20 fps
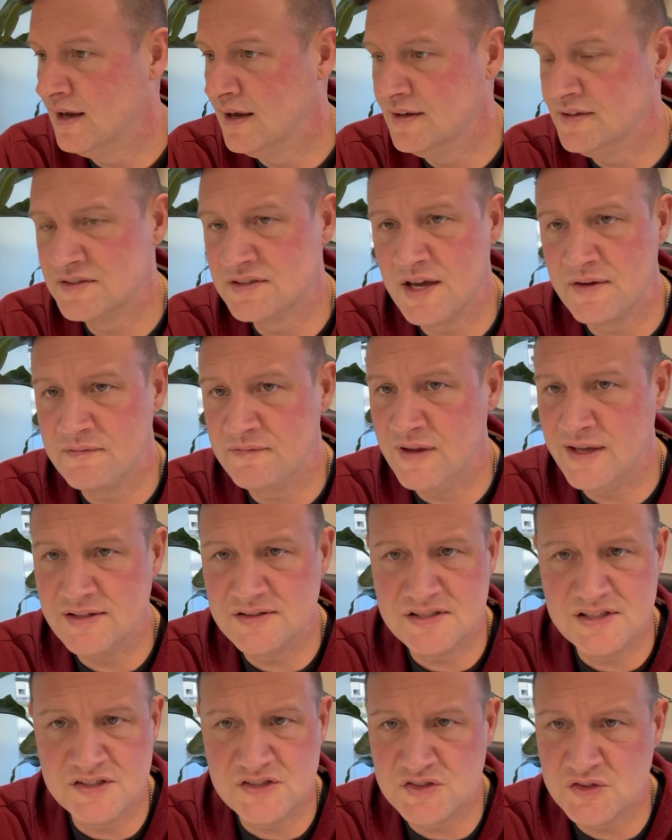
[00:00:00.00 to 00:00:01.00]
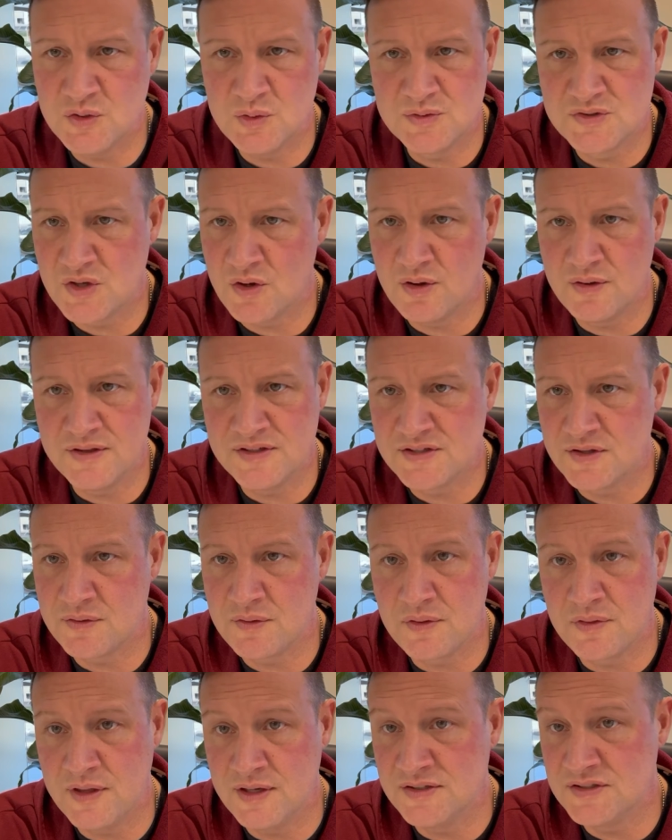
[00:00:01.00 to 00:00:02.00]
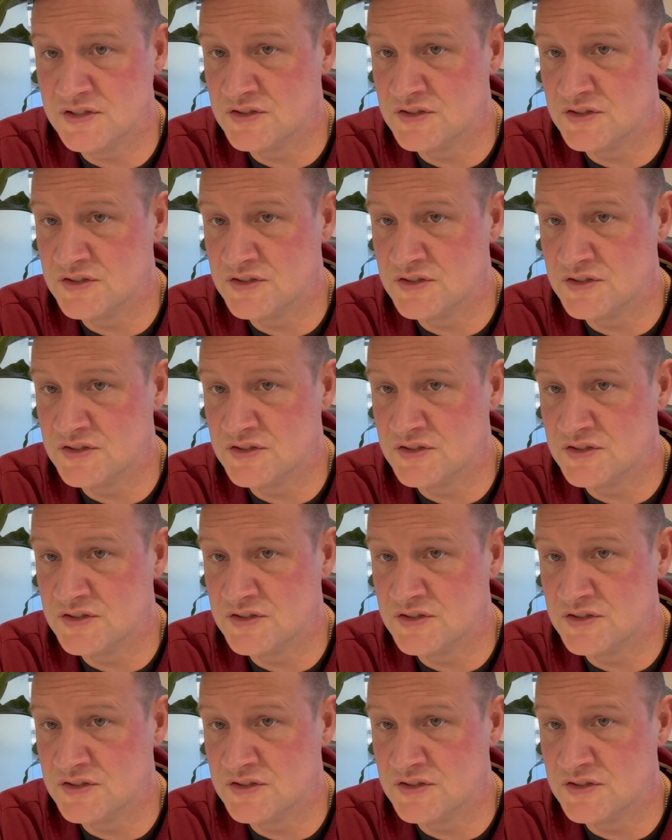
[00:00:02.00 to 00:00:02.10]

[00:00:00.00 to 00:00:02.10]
He's got fancy suits, all these other things.